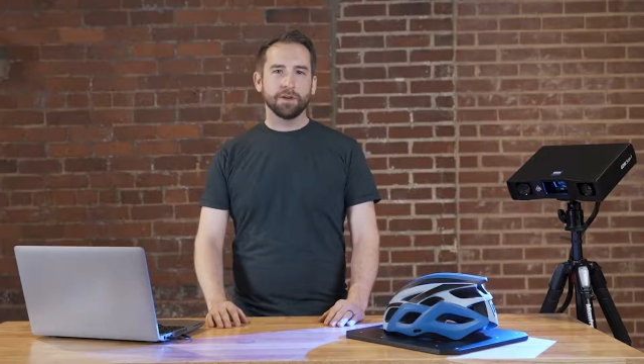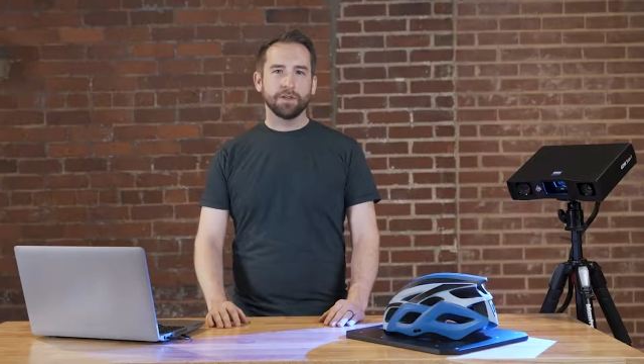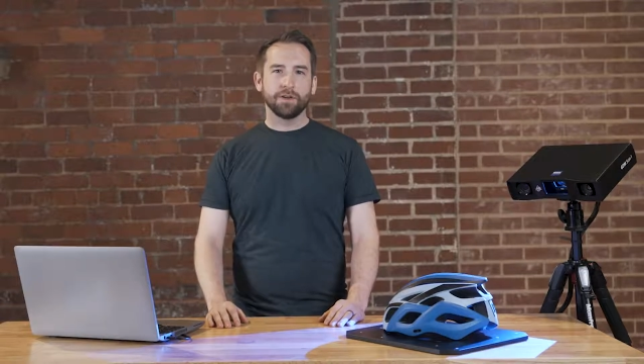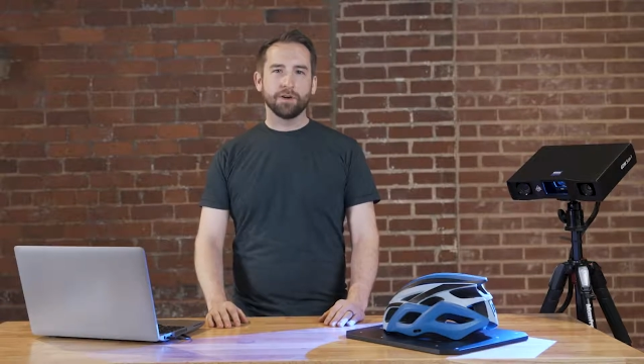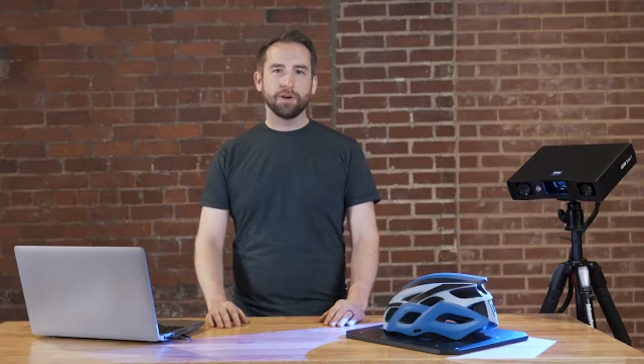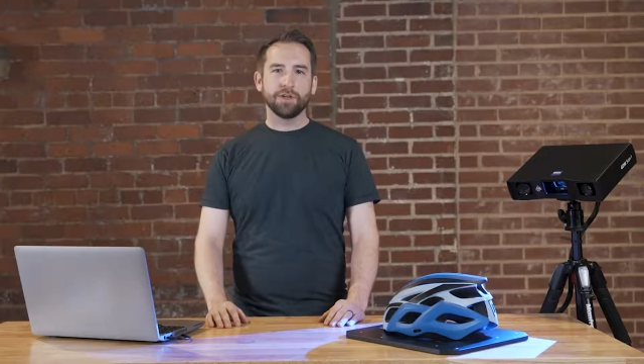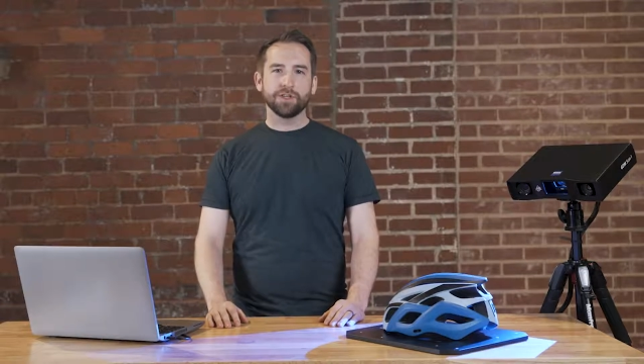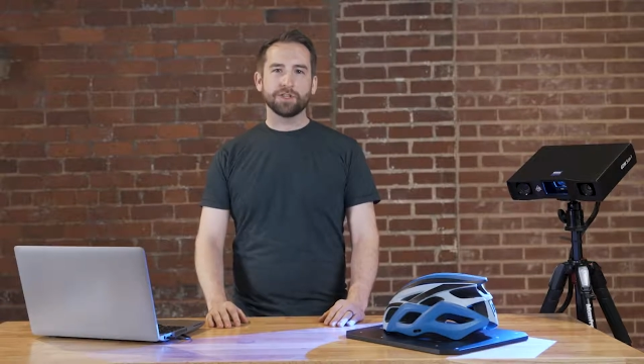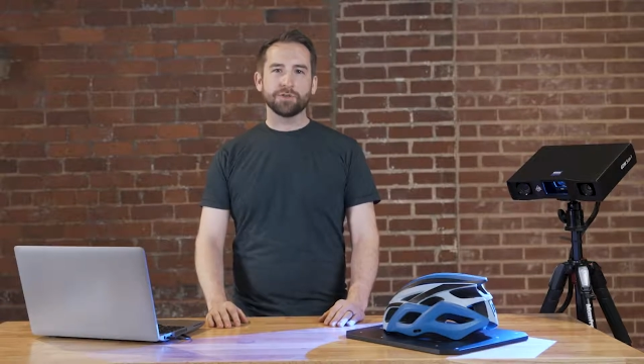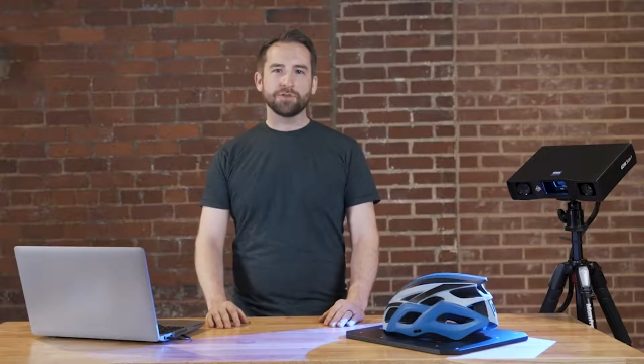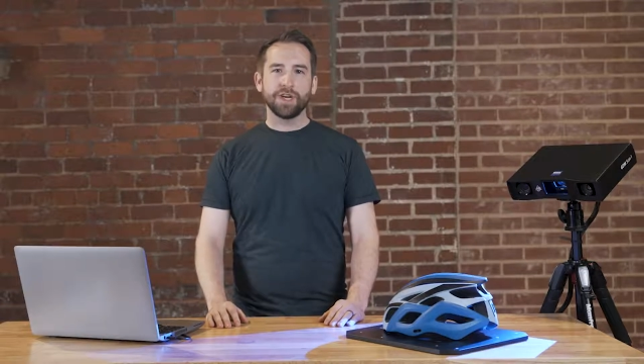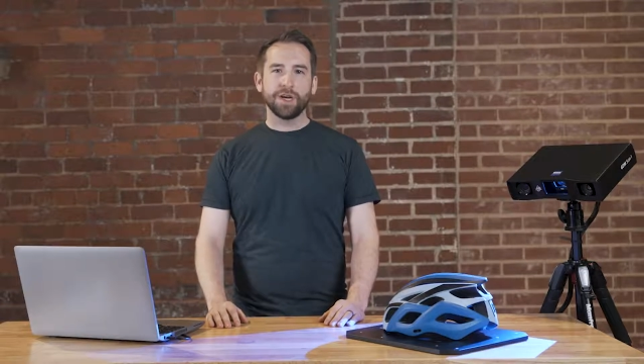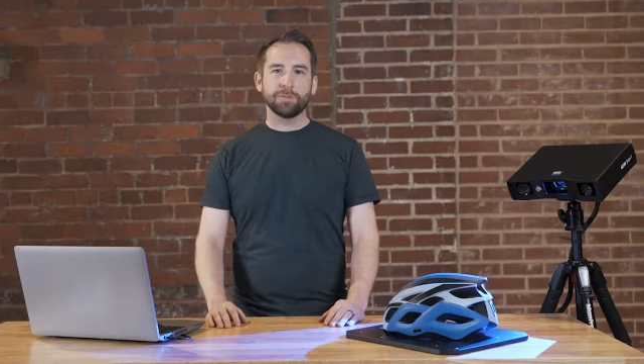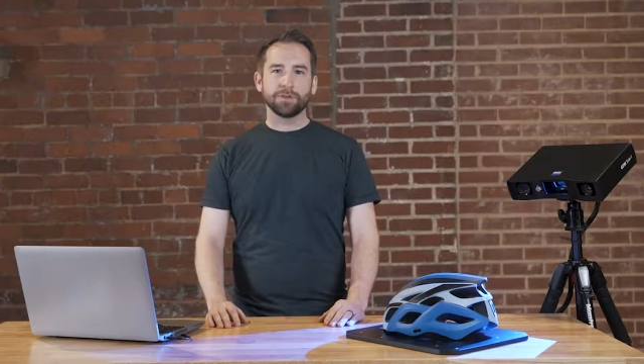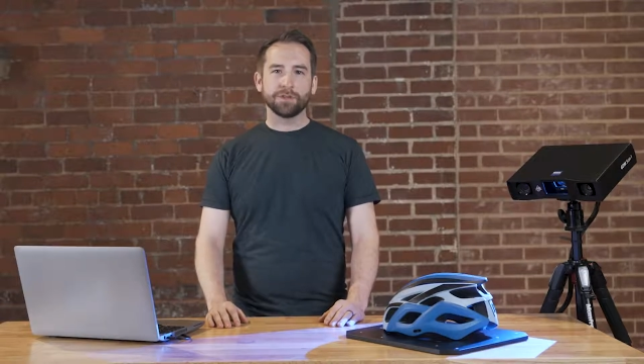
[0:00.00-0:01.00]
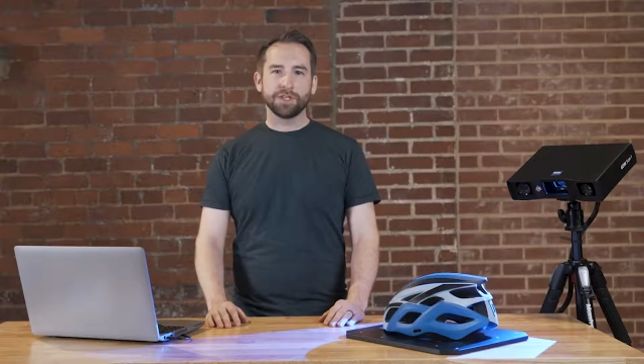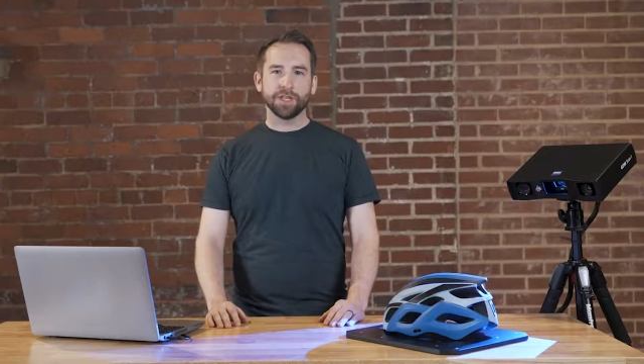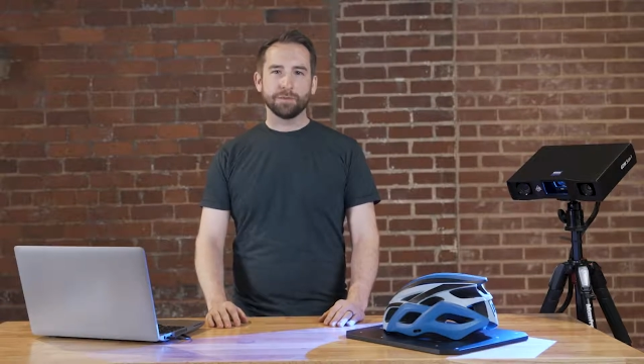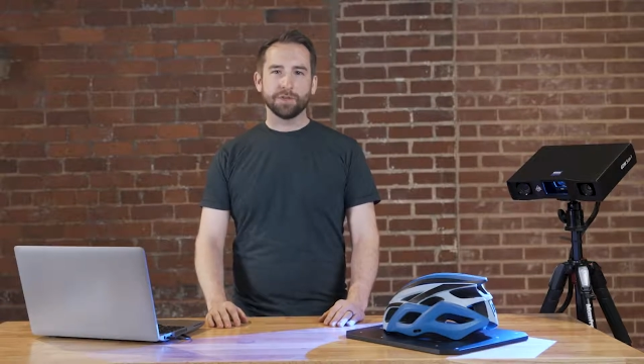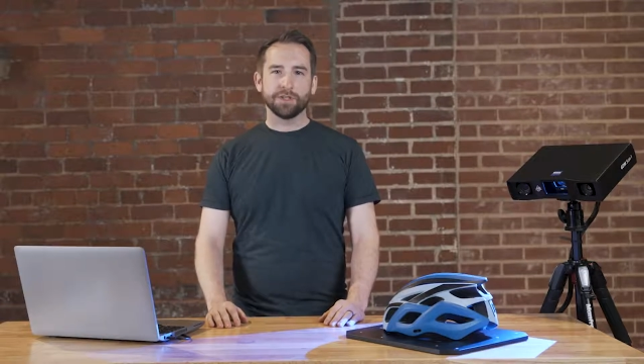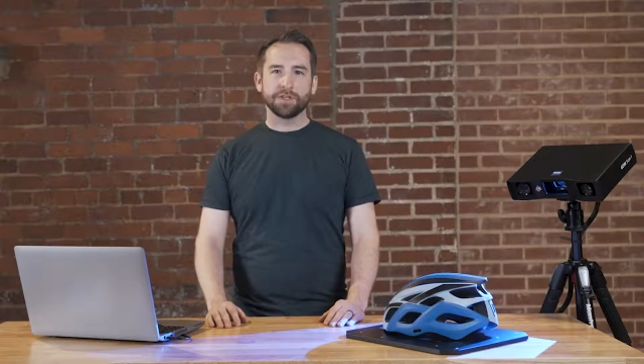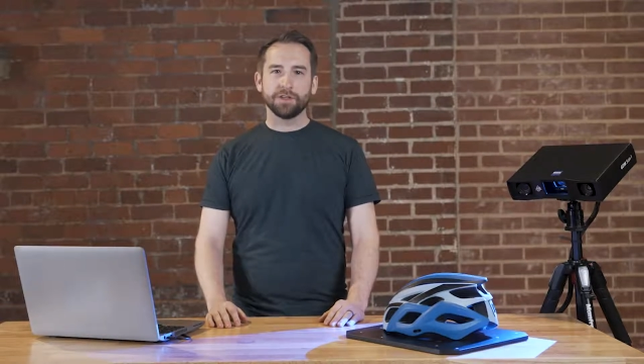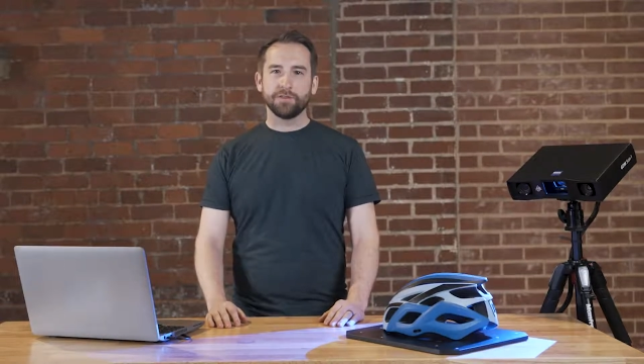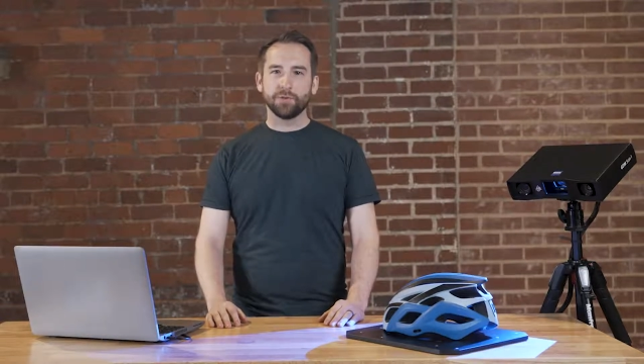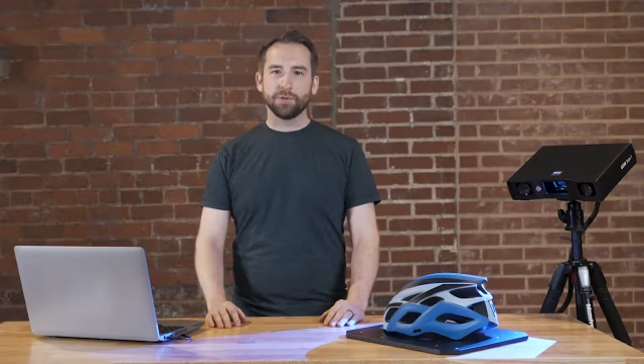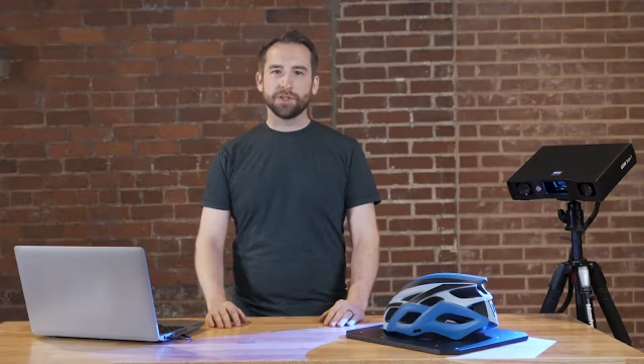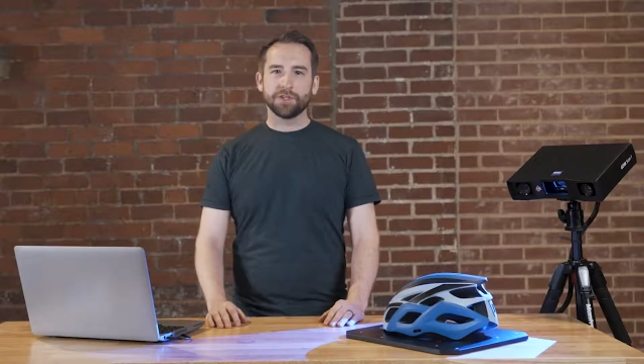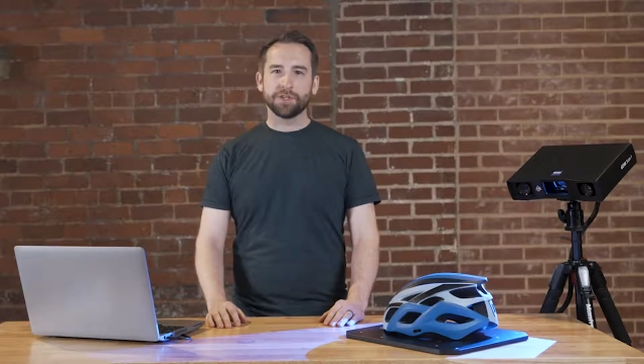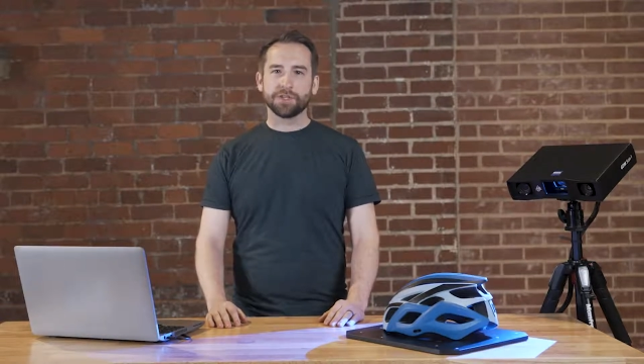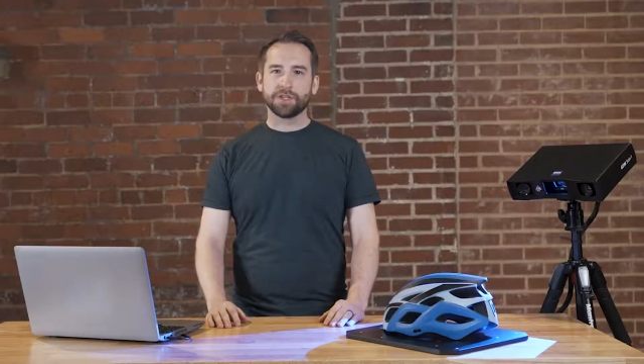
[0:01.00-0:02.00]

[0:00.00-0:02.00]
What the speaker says: There are also chapter segments if you wish to